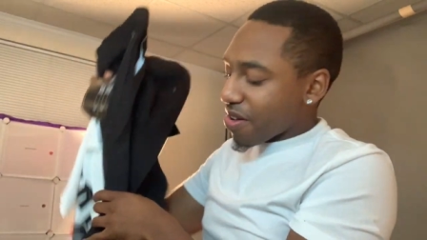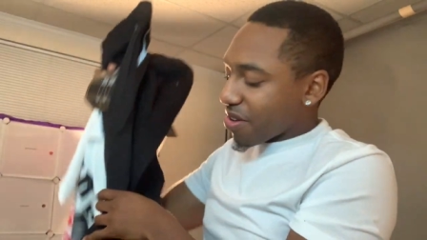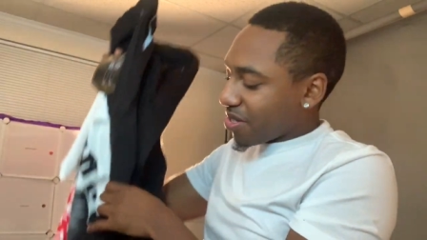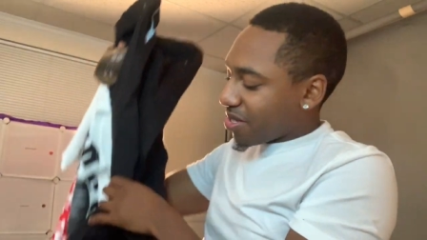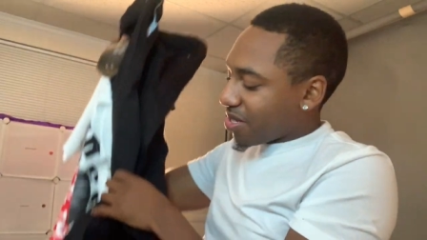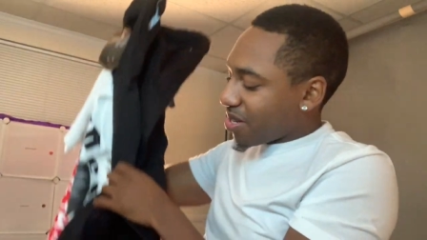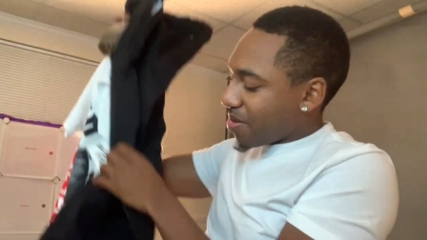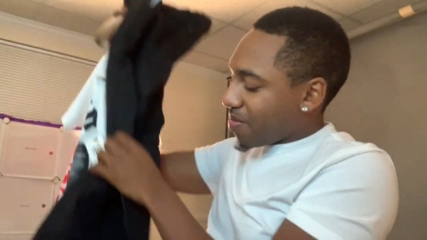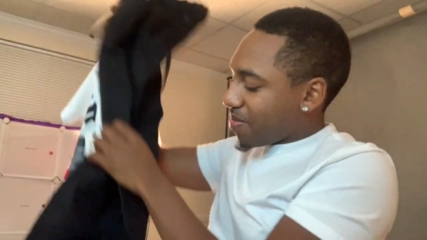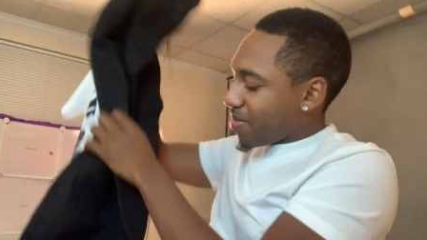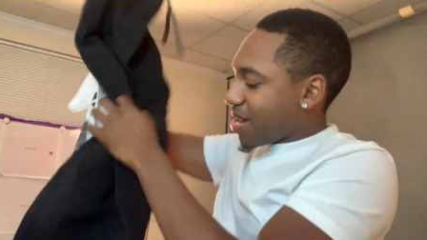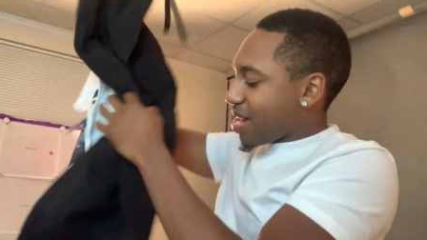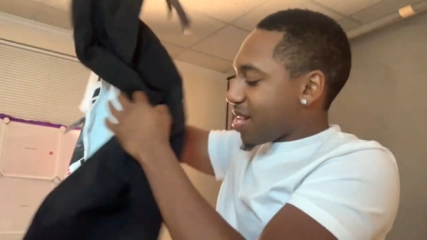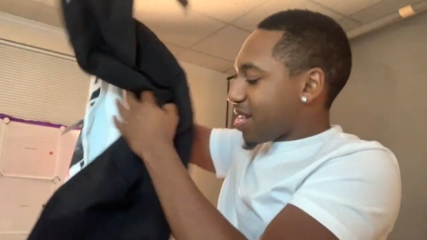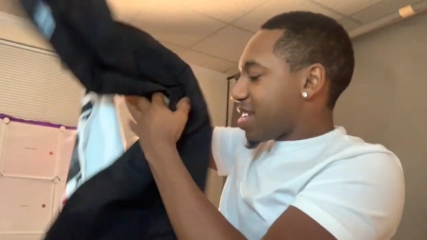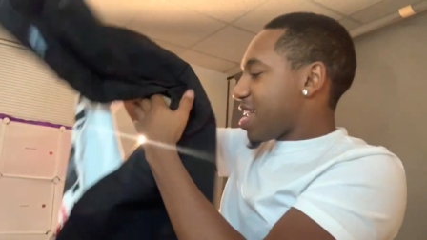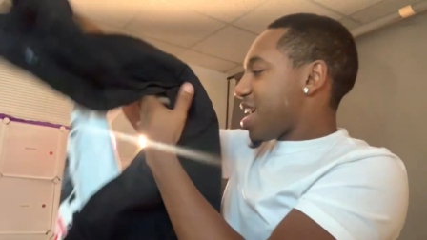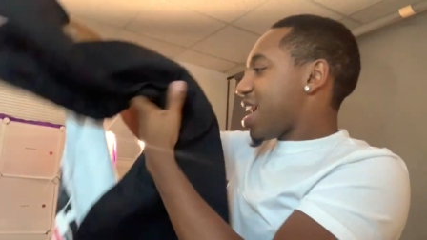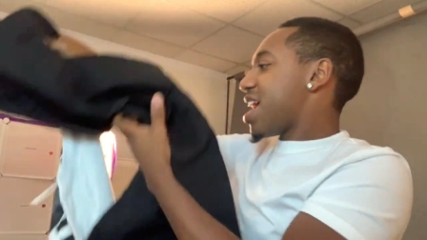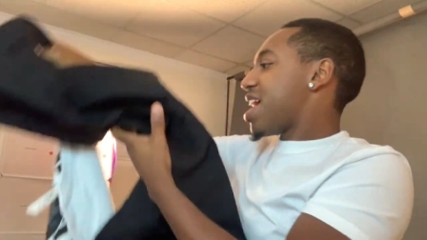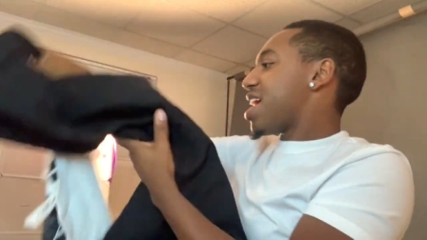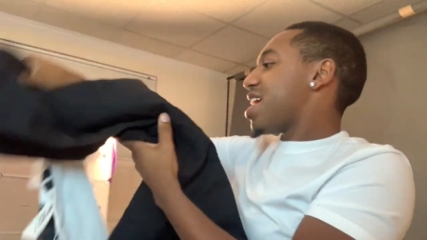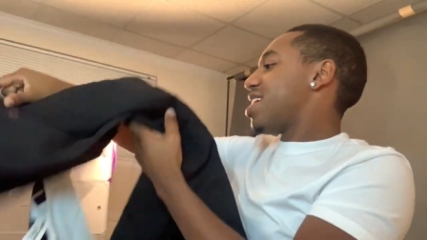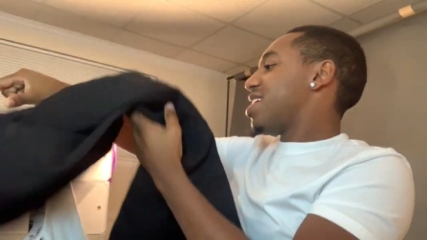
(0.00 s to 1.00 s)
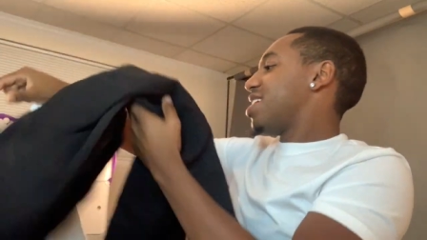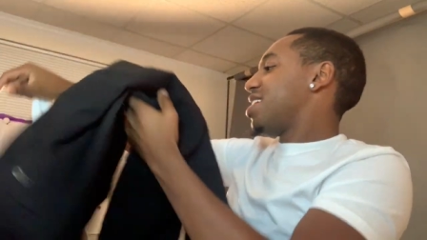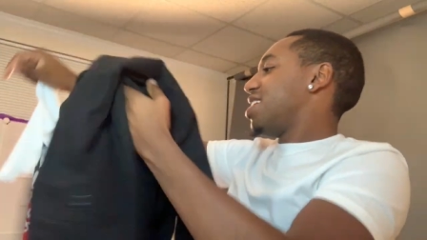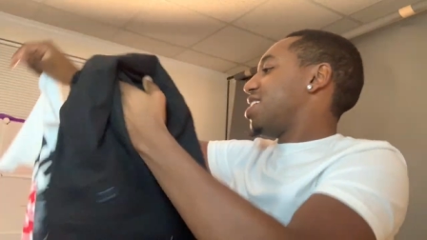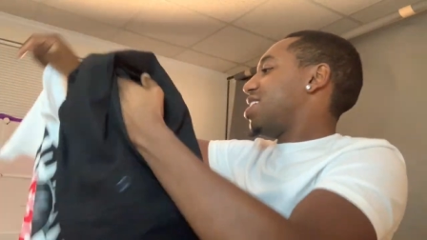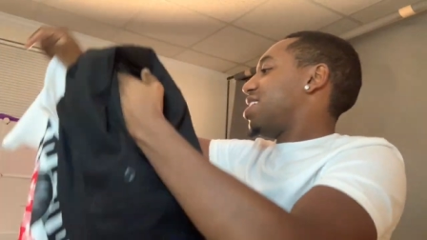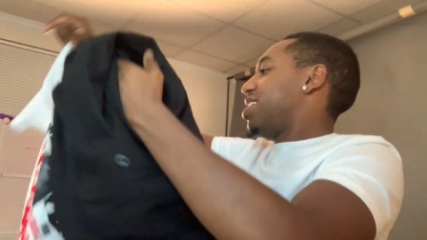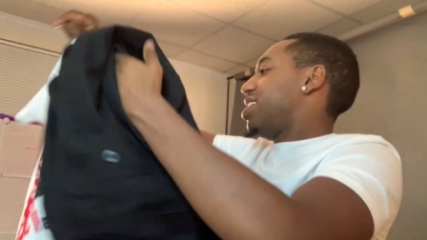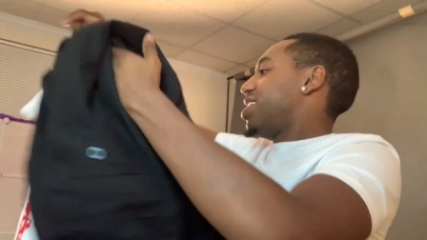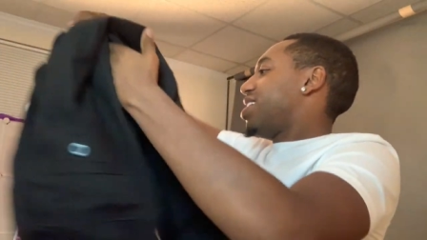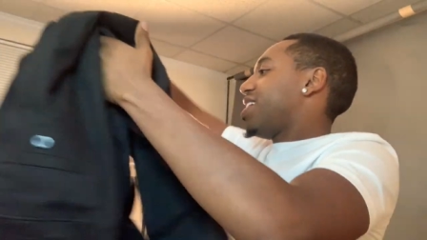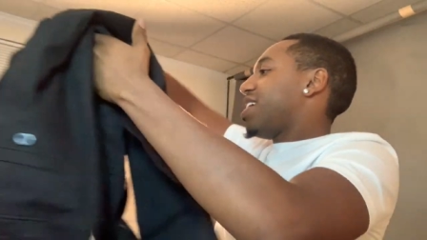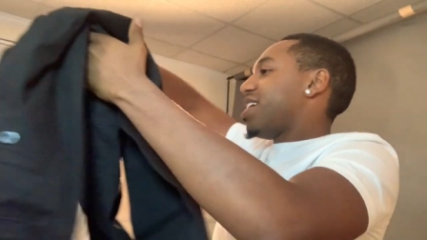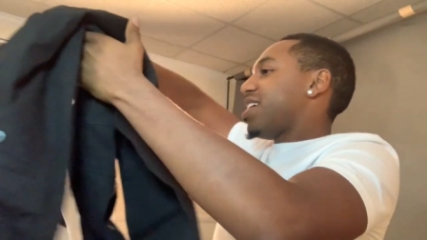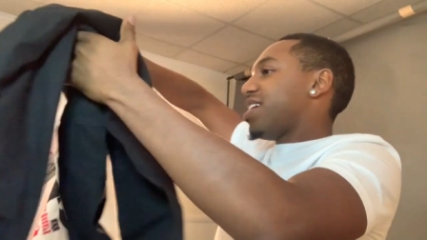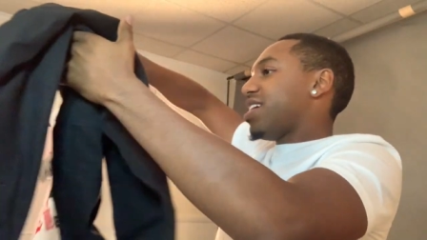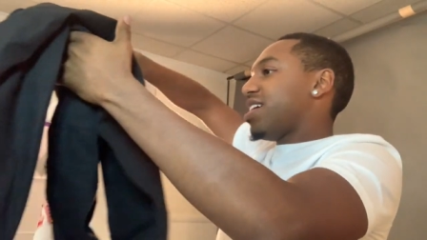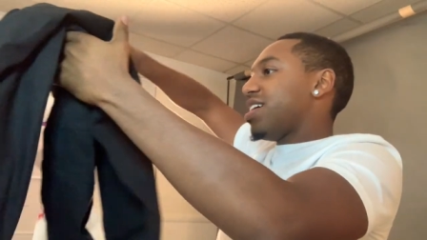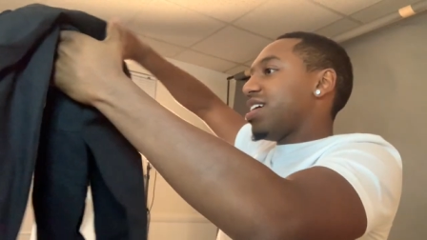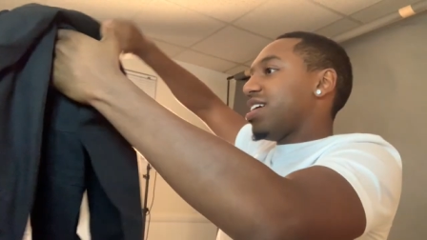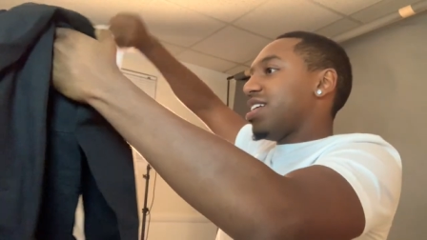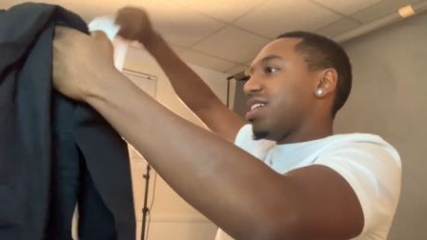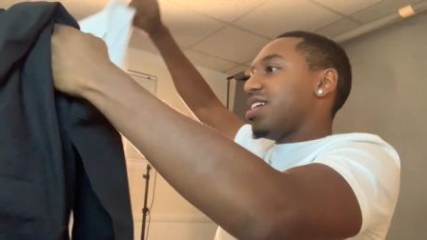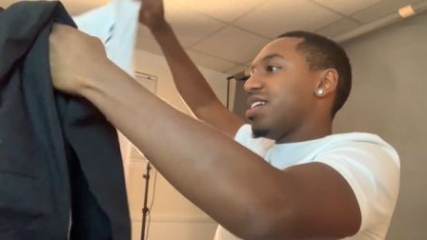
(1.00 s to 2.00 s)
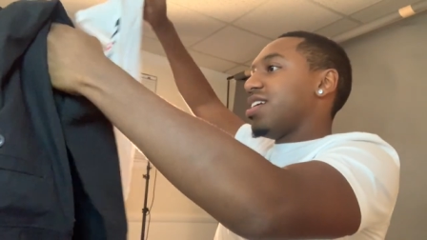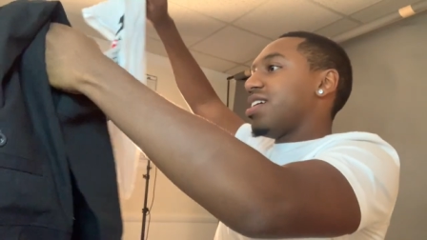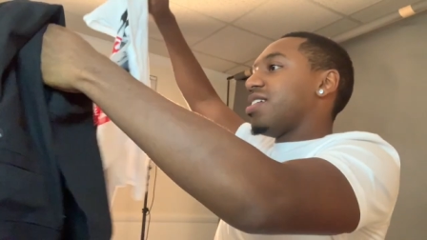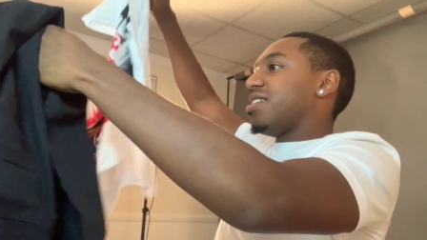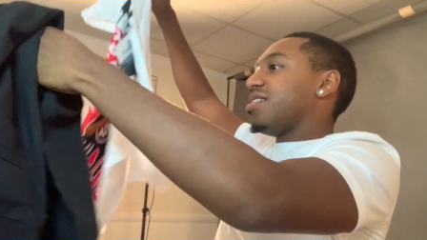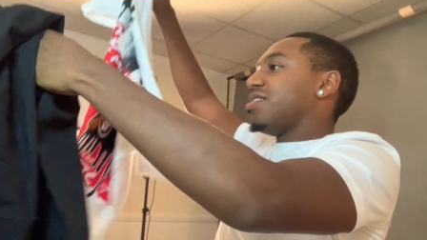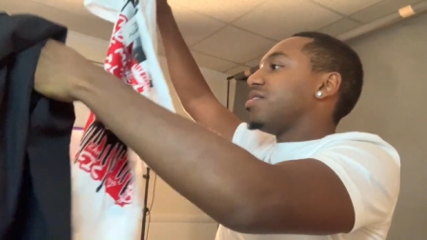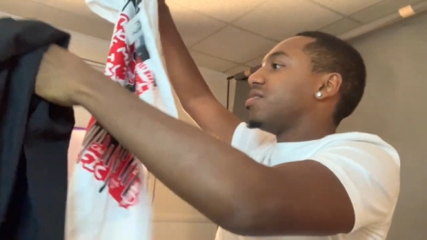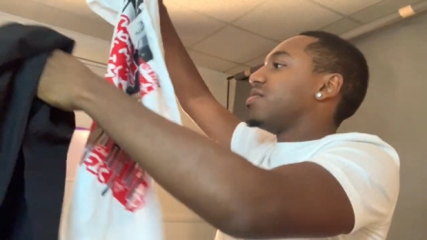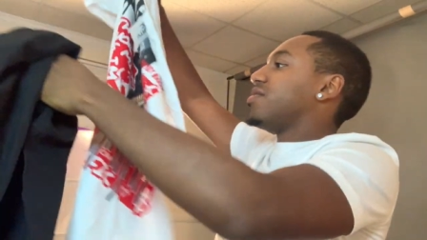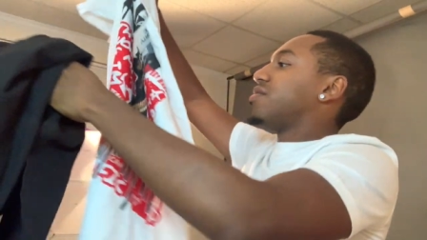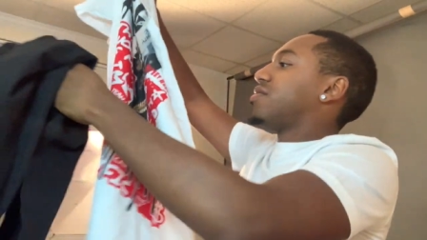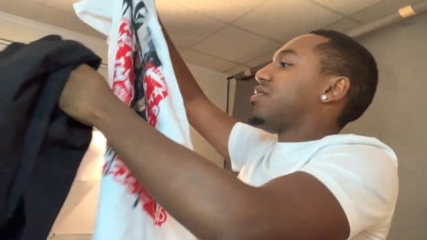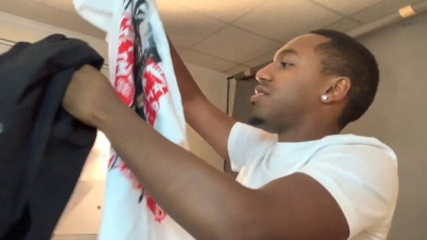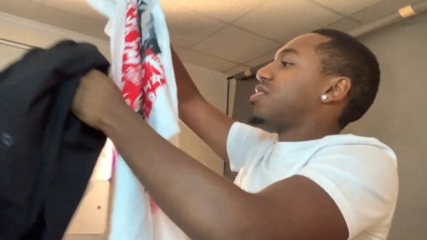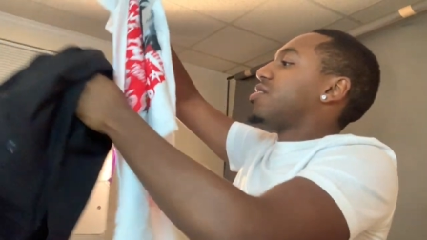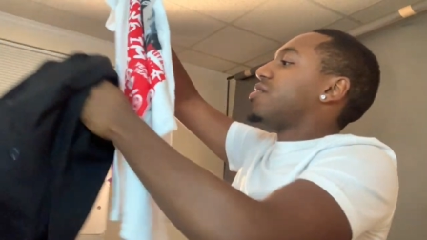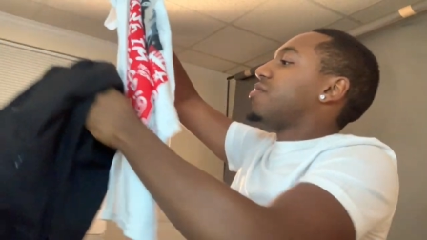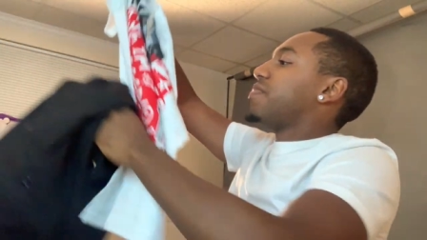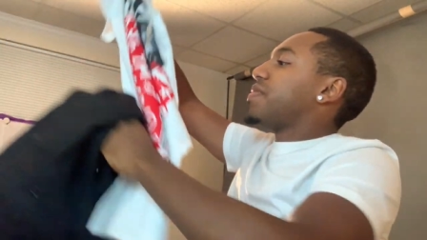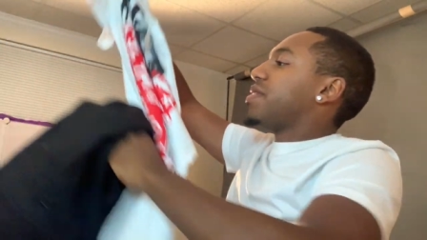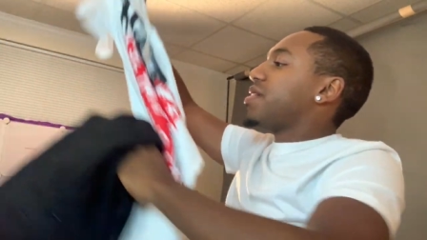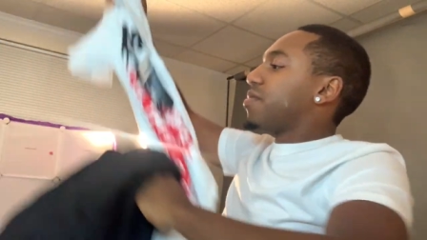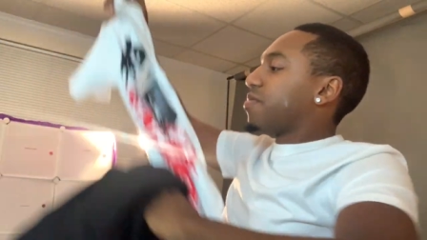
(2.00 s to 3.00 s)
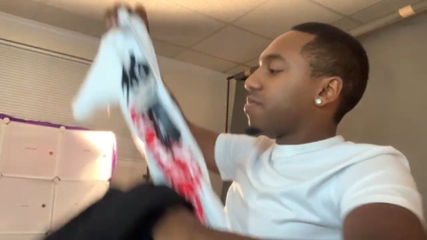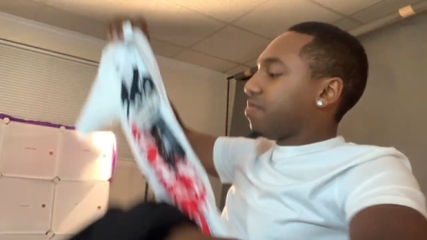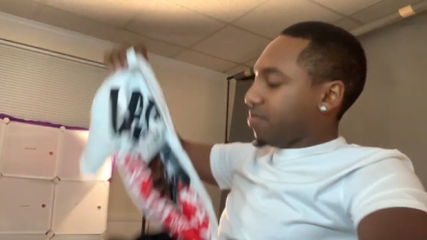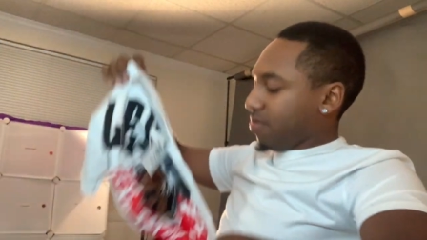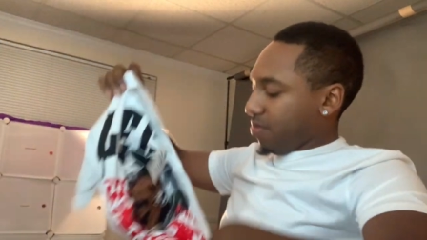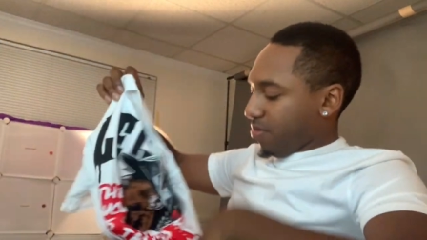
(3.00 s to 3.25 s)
or something like that, and you know, it'll still be in